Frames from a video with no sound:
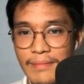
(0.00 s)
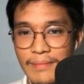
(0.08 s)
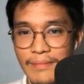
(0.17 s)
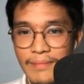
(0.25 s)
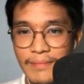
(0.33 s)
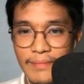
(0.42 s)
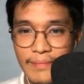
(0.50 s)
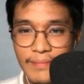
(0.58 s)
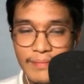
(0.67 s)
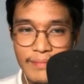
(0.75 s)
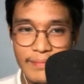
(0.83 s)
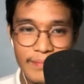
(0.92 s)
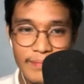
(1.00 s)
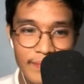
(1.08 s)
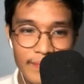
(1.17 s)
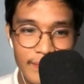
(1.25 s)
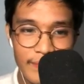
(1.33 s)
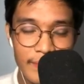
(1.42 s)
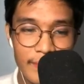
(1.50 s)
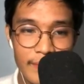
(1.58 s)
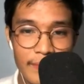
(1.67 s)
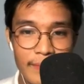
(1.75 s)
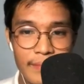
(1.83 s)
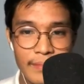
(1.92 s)

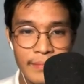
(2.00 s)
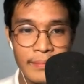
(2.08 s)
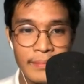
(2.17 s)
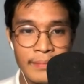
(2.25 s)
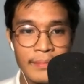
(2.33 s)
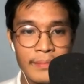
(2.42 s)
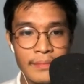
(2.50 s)
No words are spoken by the person on screen.